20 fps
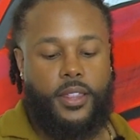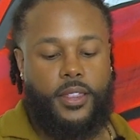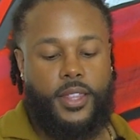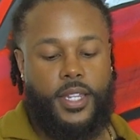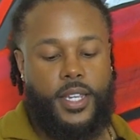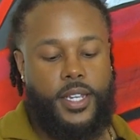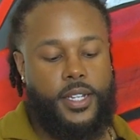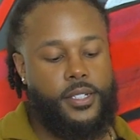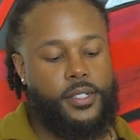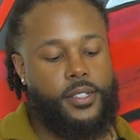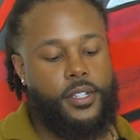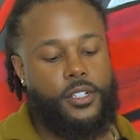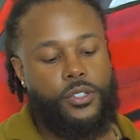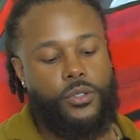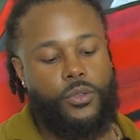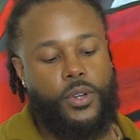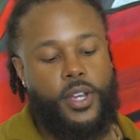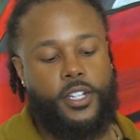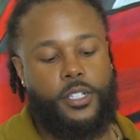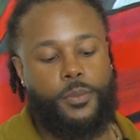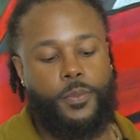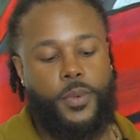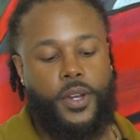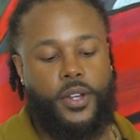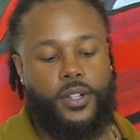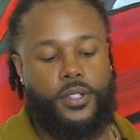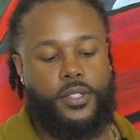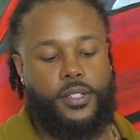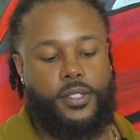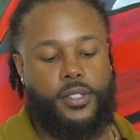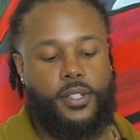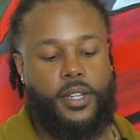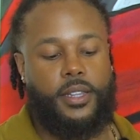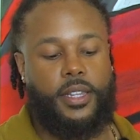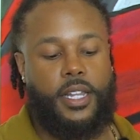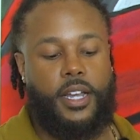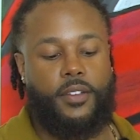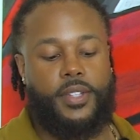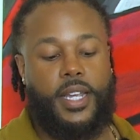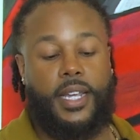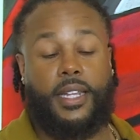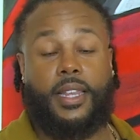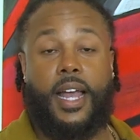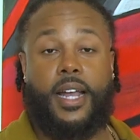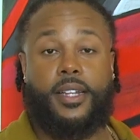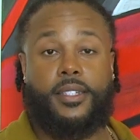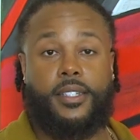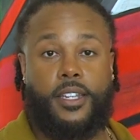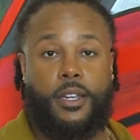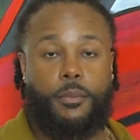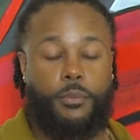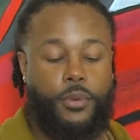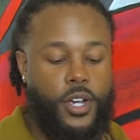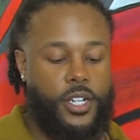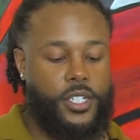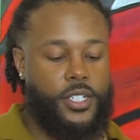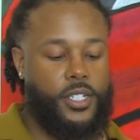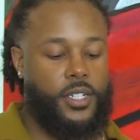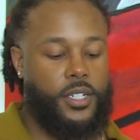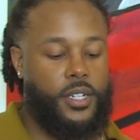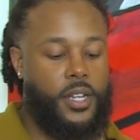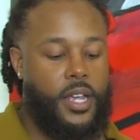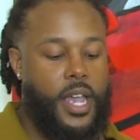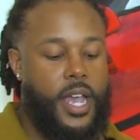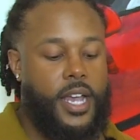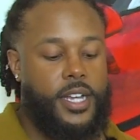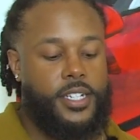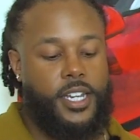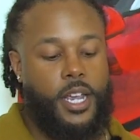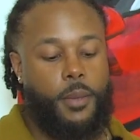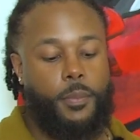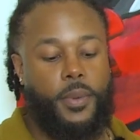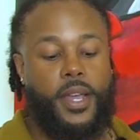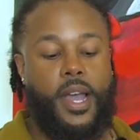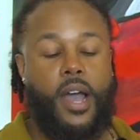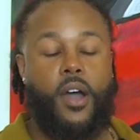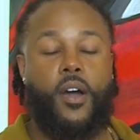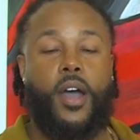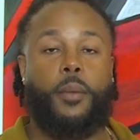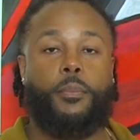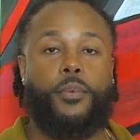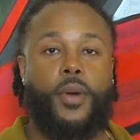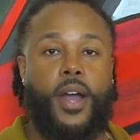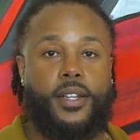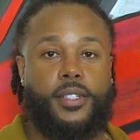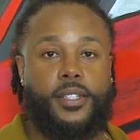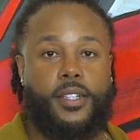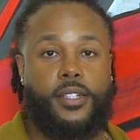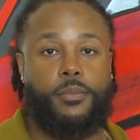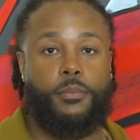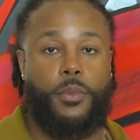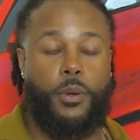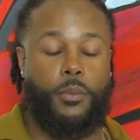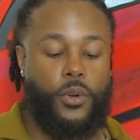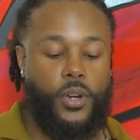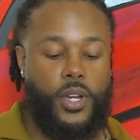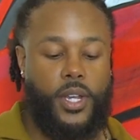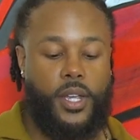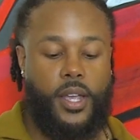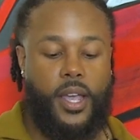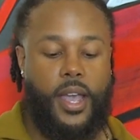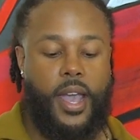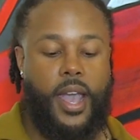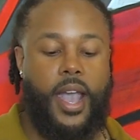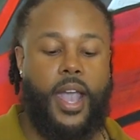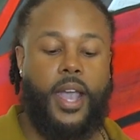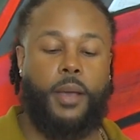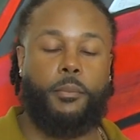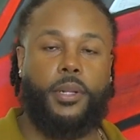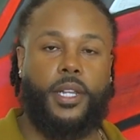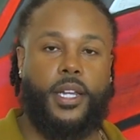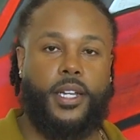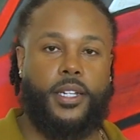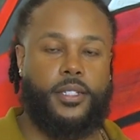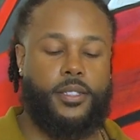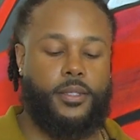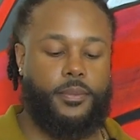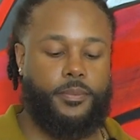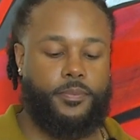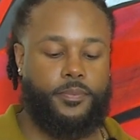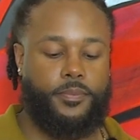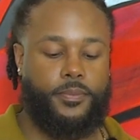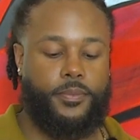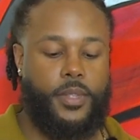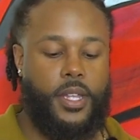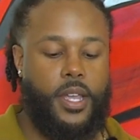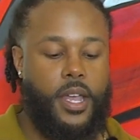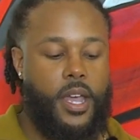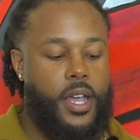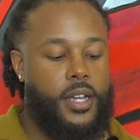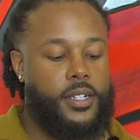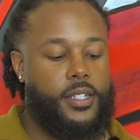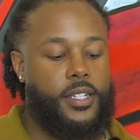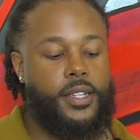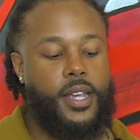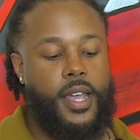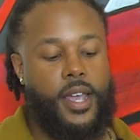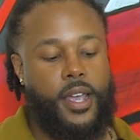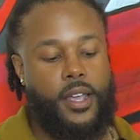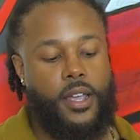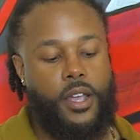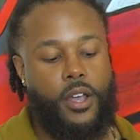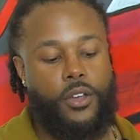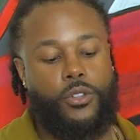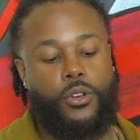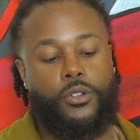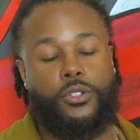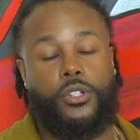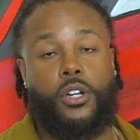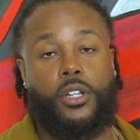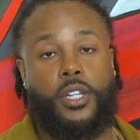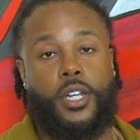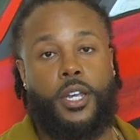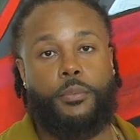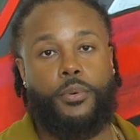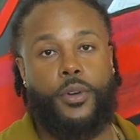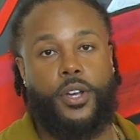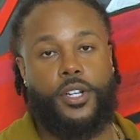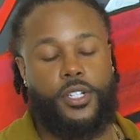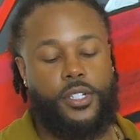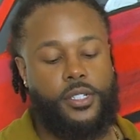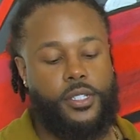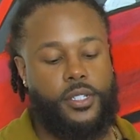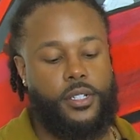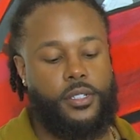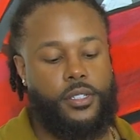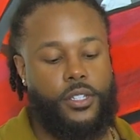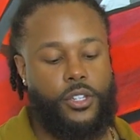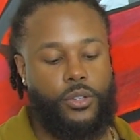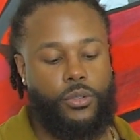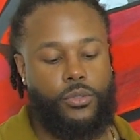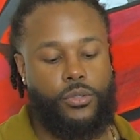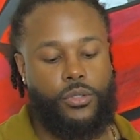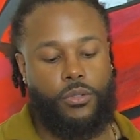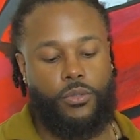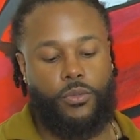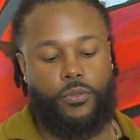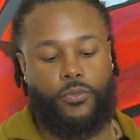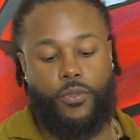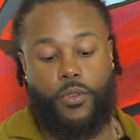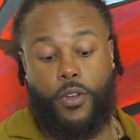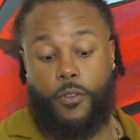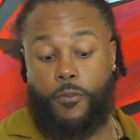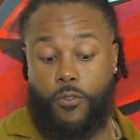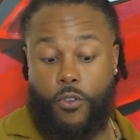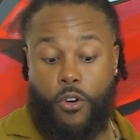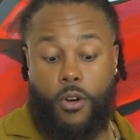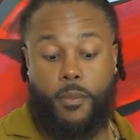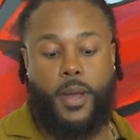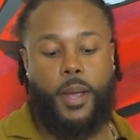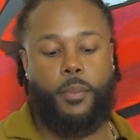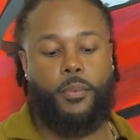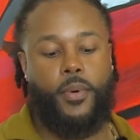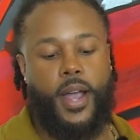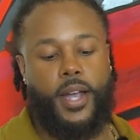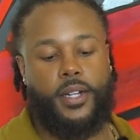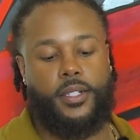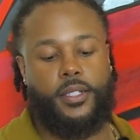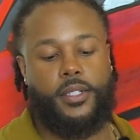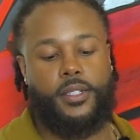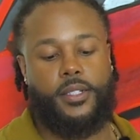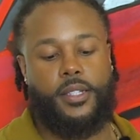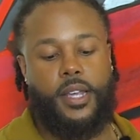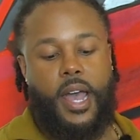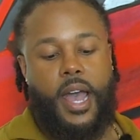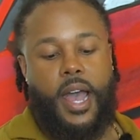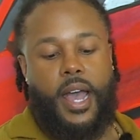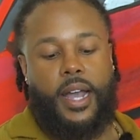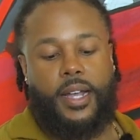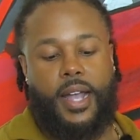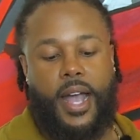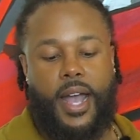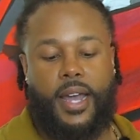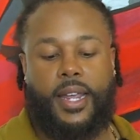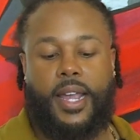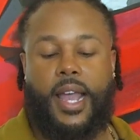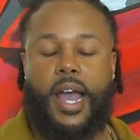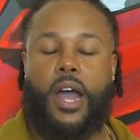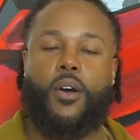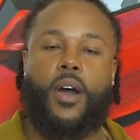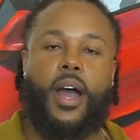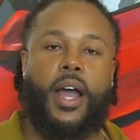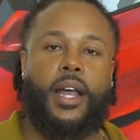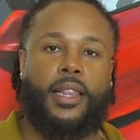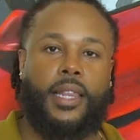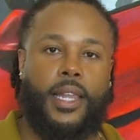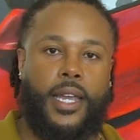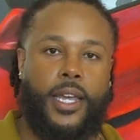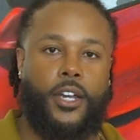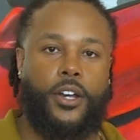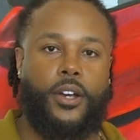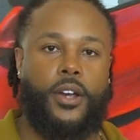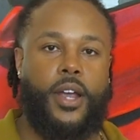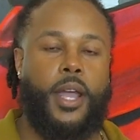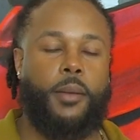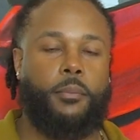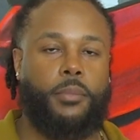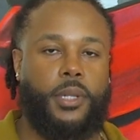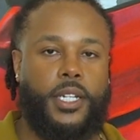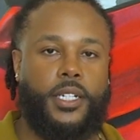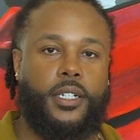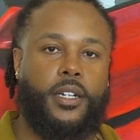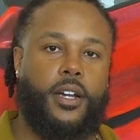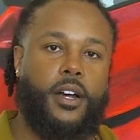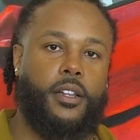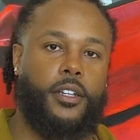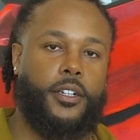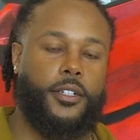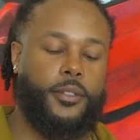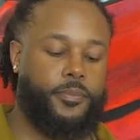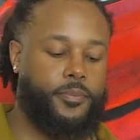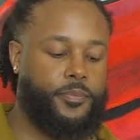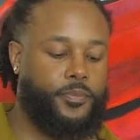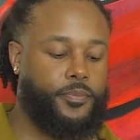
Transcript: These sensory experiences left a lasting impression, shaping how I process memory and place. Today, those early impressions continue to inform my practice, guiding how I layer and blend color.